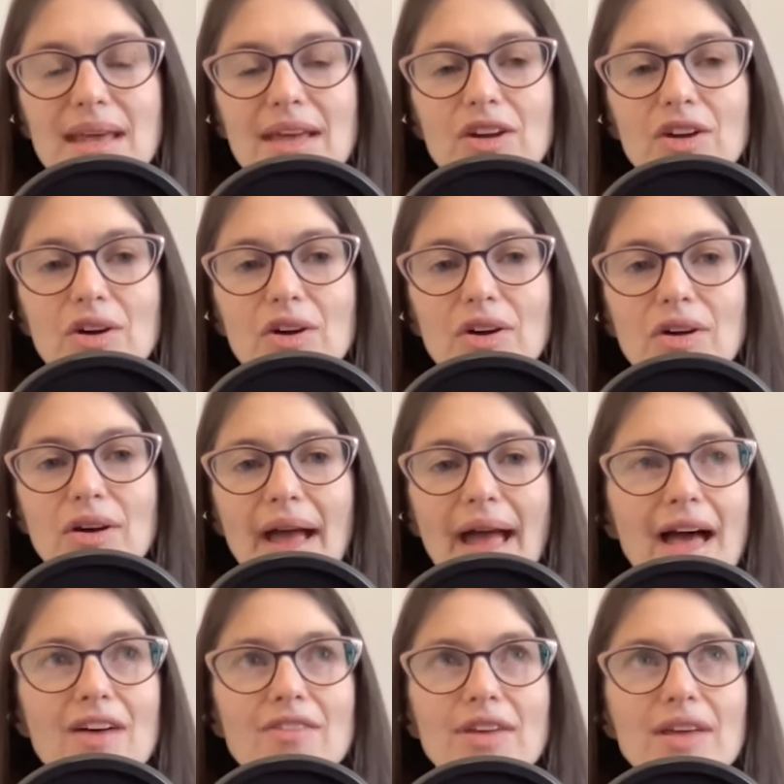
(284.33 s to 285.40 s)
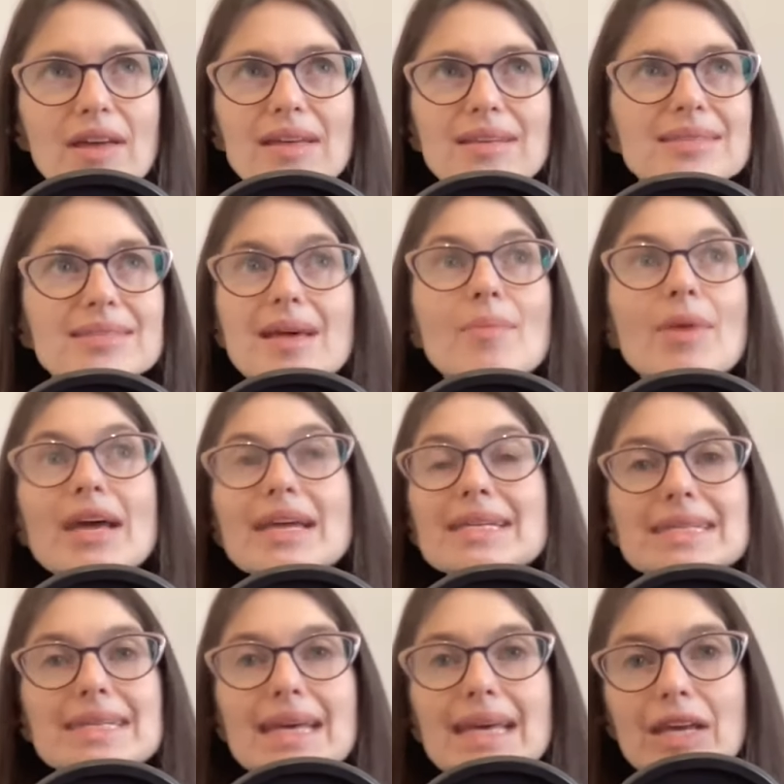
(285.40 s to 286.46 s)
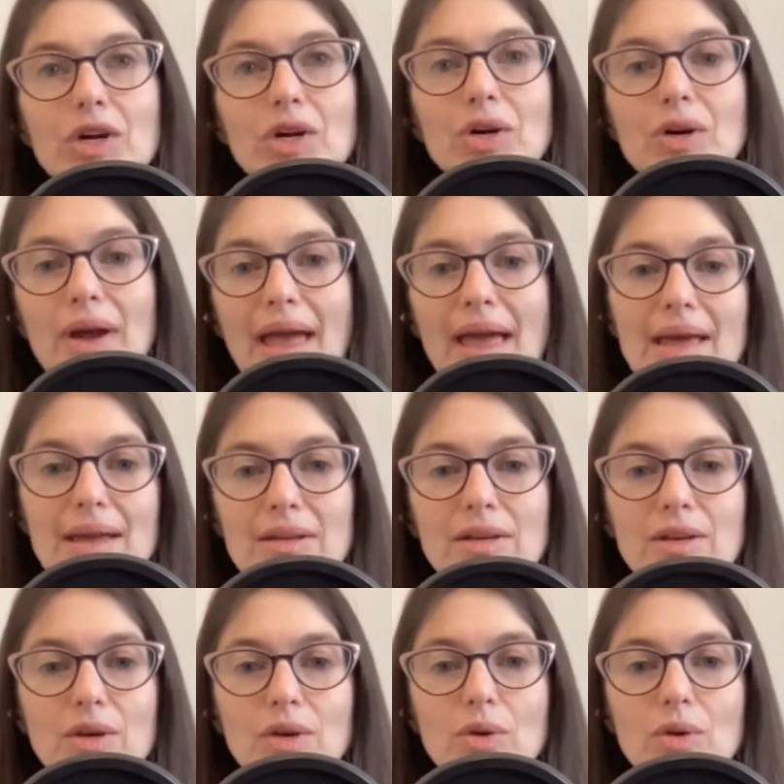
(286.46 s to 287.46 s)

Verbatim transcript: and her having some idea in her head,